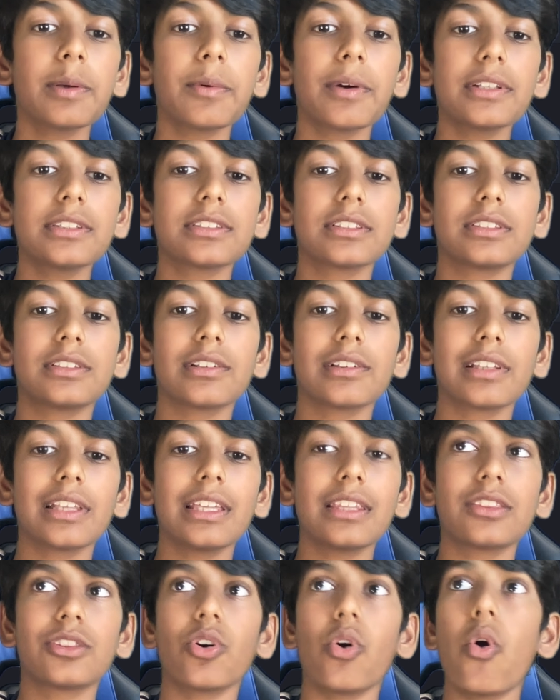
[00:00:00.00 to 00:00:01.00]
want to
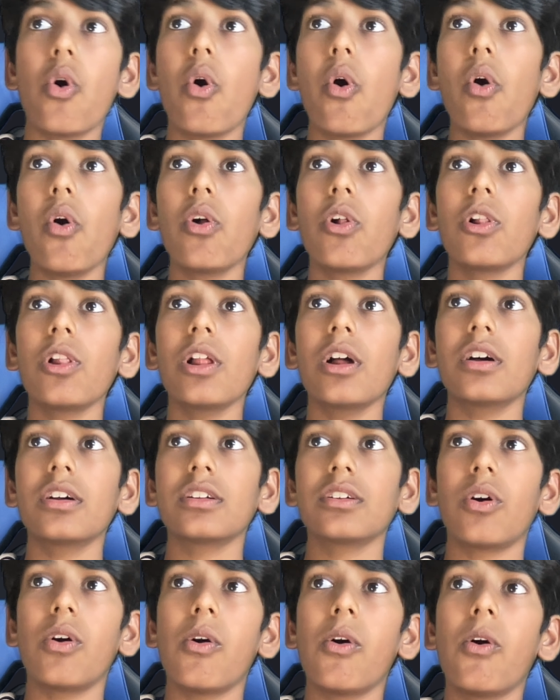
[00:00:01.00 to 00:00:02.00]
delete the whole,
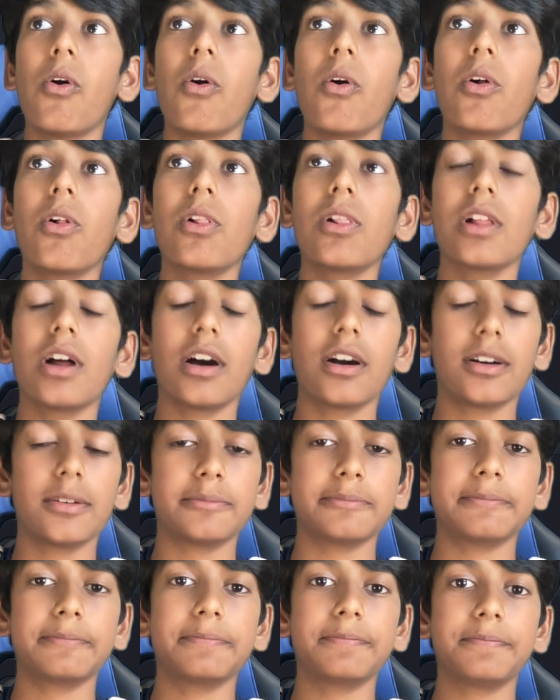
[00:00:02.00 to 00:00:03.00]
whole
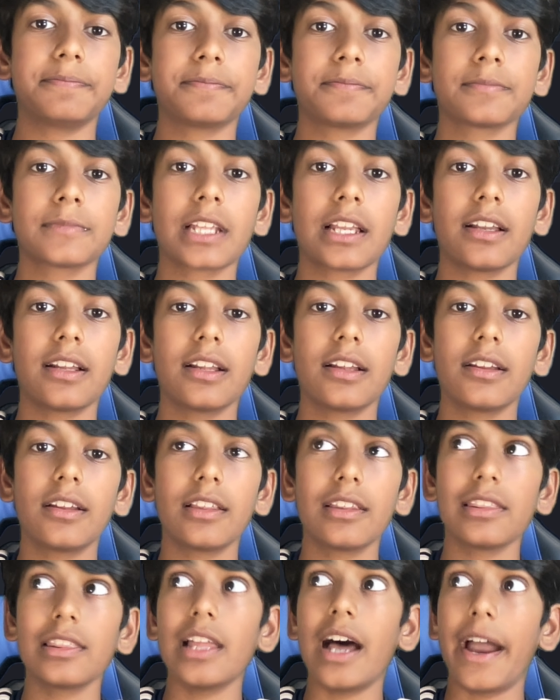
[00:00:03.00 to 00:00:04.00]
um,
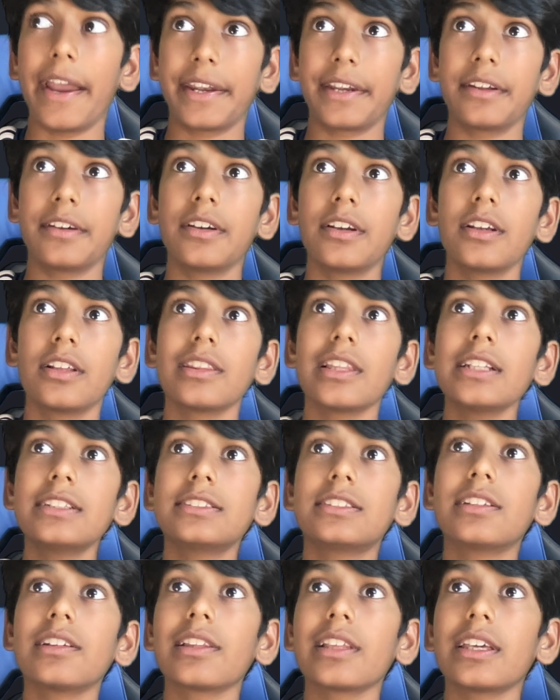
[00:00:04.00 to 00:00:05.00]
line.
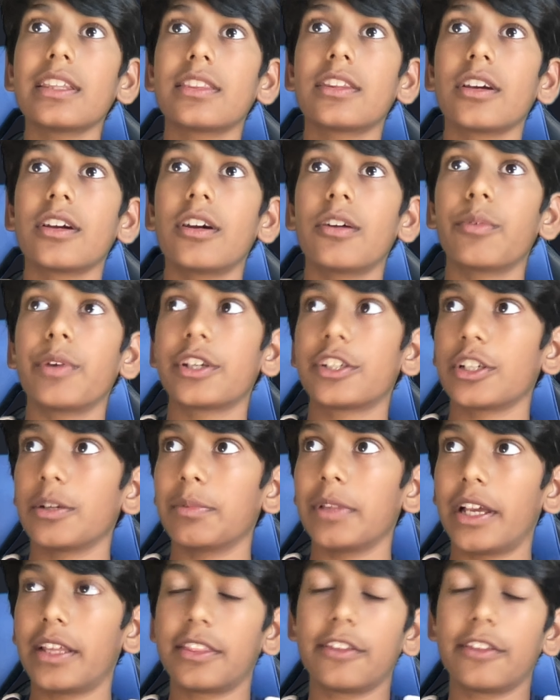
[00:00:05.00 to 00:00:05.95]
Let's delete the Rishab line,